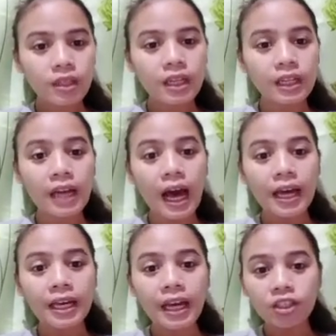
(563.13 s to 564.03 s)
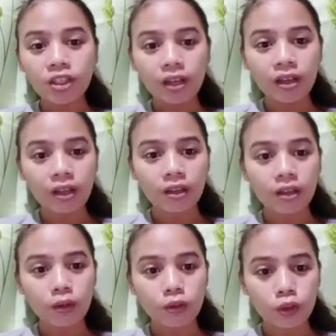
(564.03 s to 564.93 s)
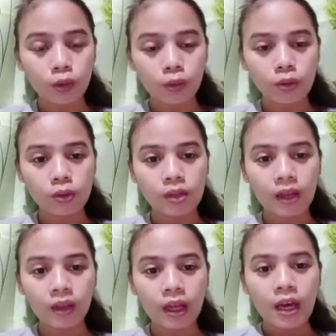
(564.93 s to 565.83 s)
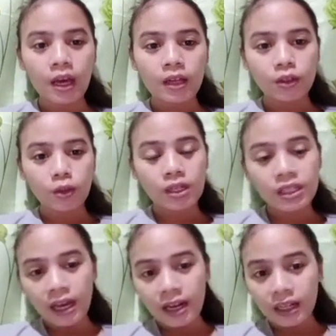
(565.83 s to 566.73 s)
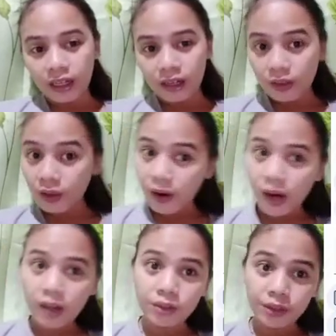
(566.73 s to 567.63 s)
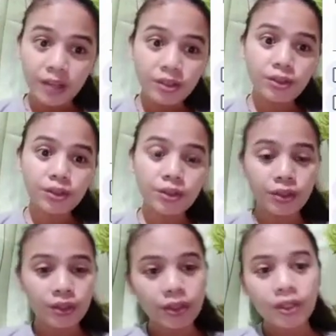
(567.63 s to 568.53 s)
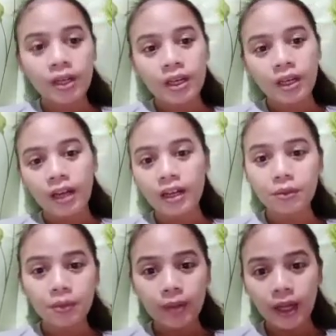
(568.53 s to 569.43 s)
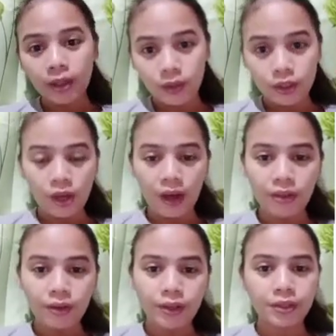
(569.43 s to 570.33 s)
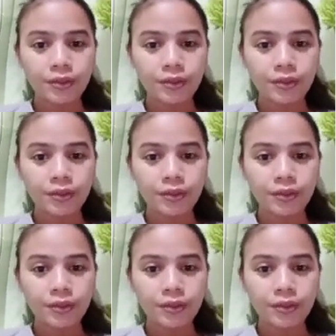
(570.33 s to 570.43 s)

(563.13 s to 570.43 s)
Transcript: Then I uncheck that too, so that students cannot edit their answer, cannot reply to each other.